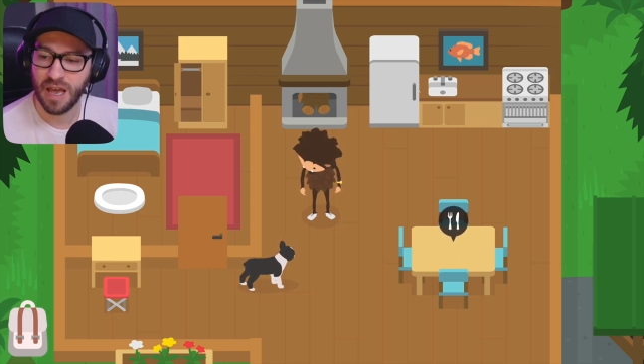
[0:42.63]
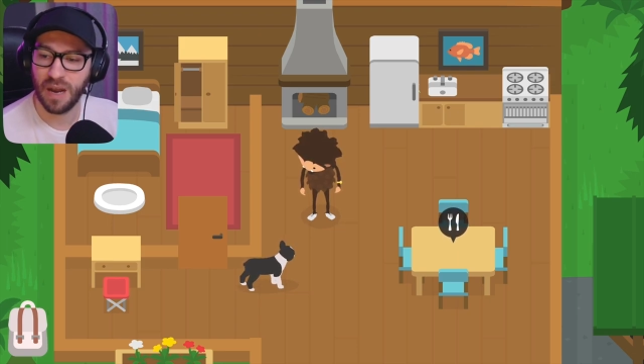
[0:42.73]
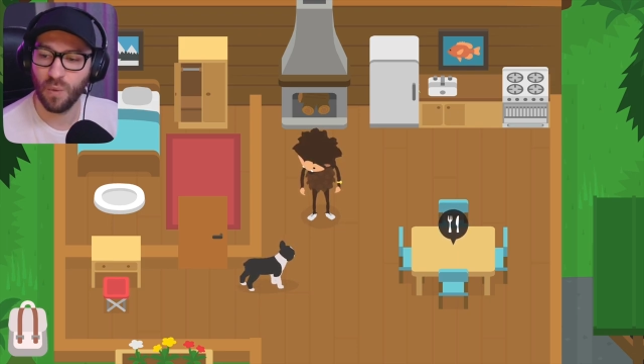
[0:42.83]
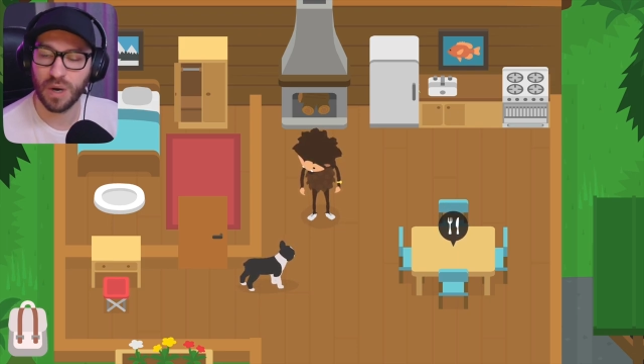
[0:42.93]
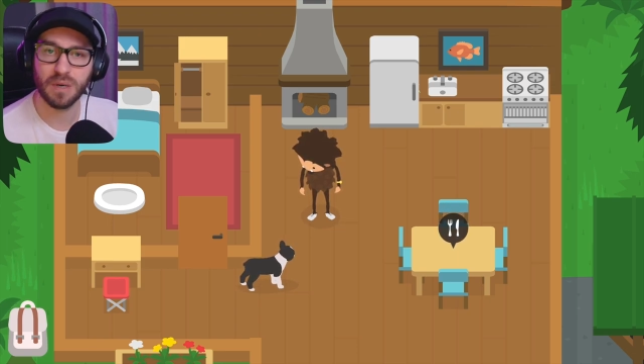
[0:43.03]

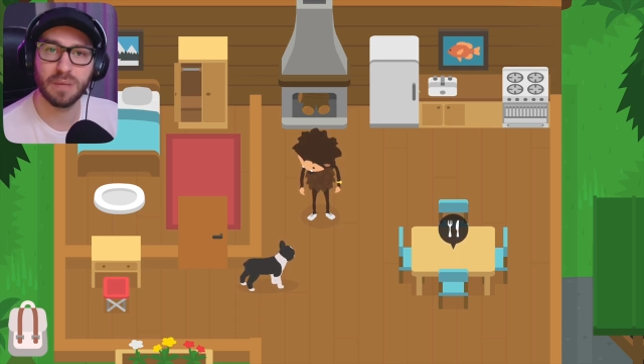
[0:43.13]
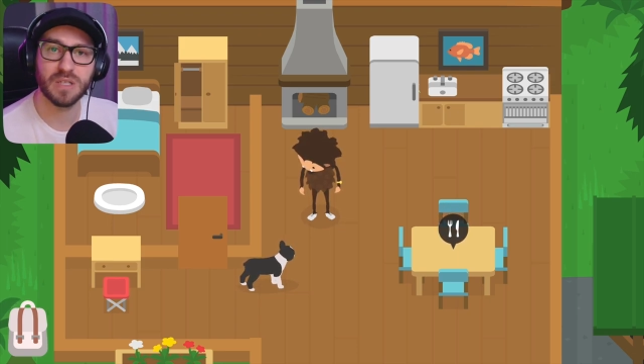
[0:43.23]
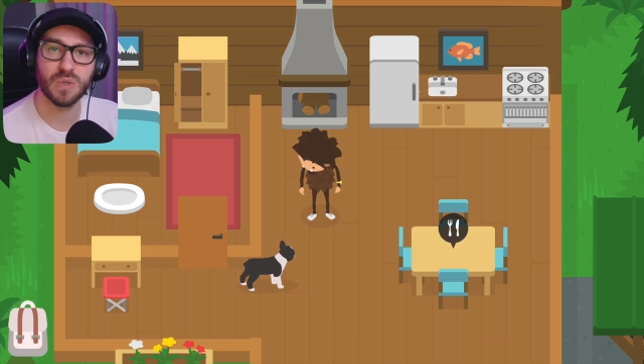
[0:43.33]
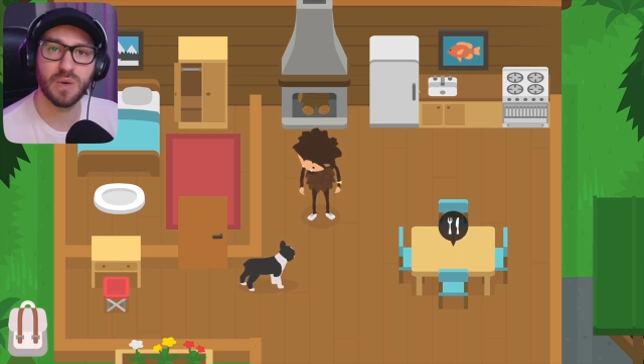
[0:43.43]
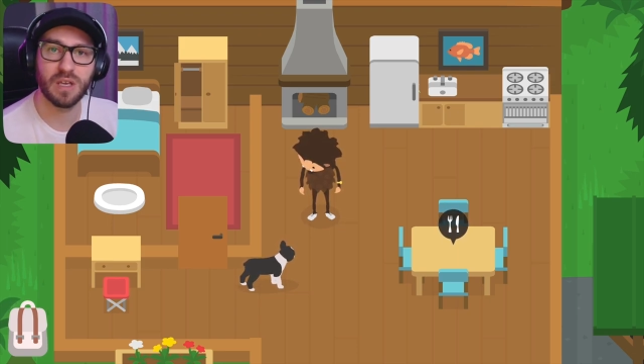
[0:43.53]
And what I'm gonna
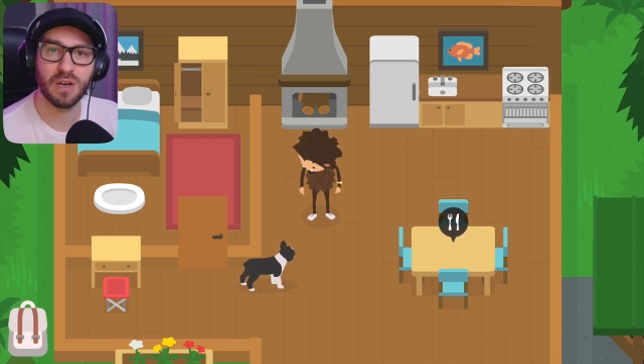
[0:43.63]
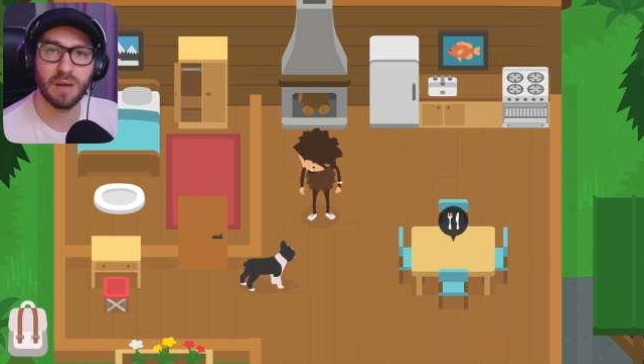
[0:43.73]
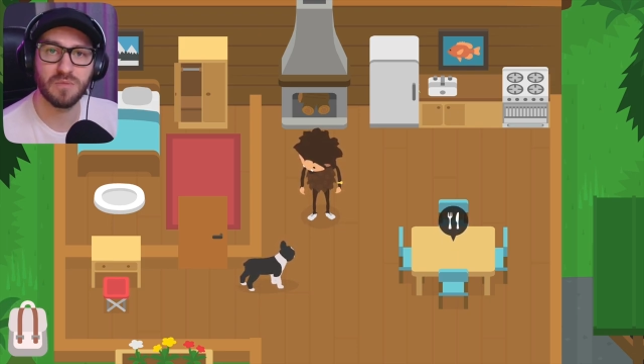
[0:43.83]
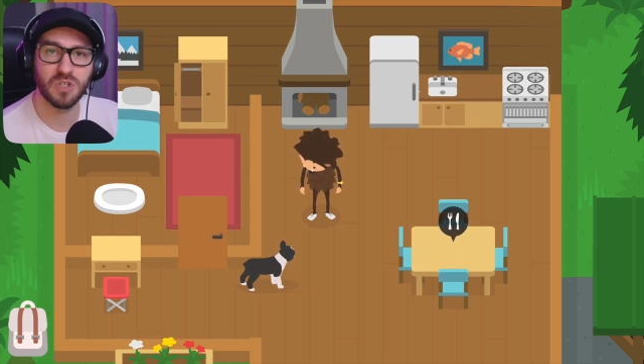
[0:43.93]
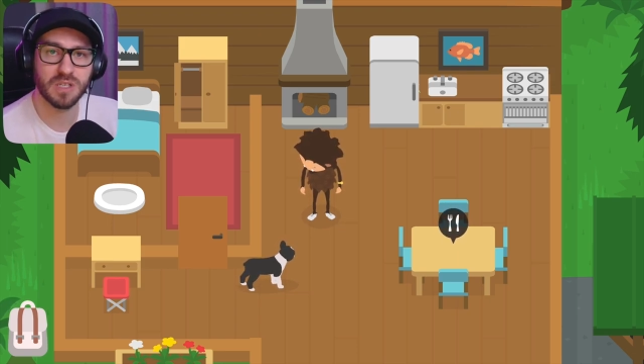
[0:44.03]
be doing
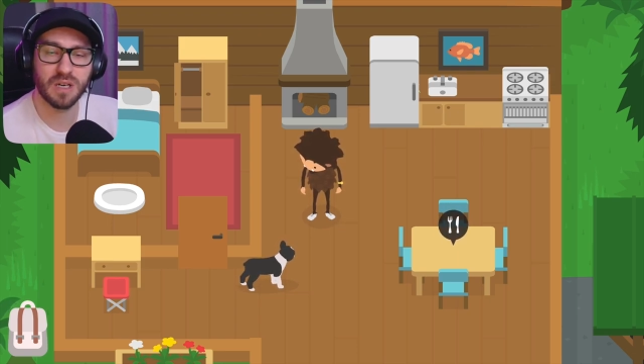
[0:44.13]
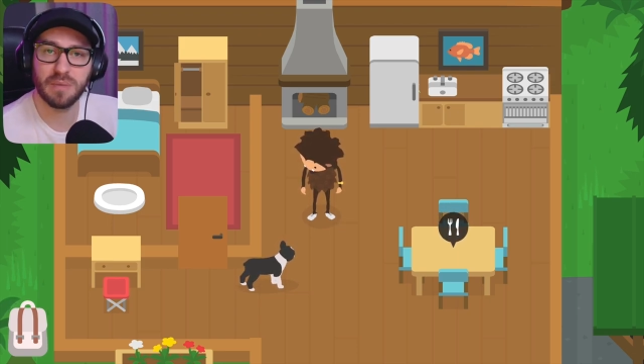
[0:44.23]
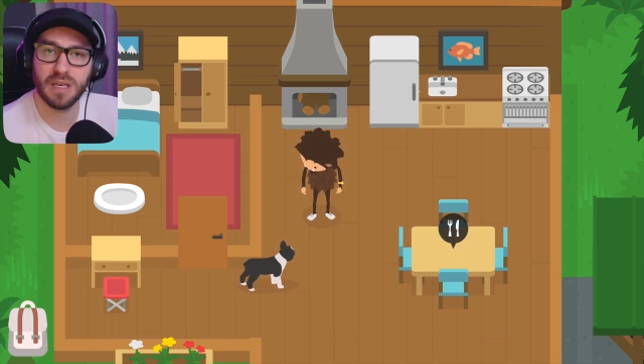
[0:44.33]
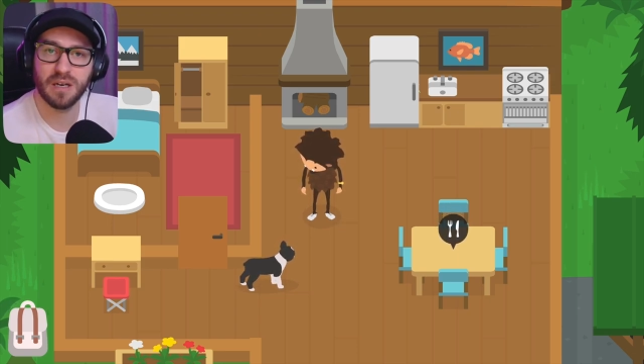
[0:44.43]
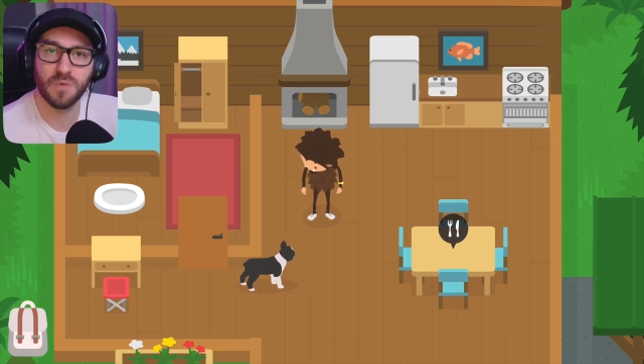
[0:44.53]
here, I'm just gonna
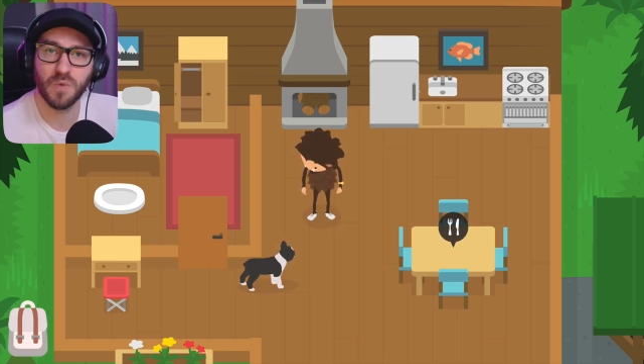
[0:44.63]
be uh,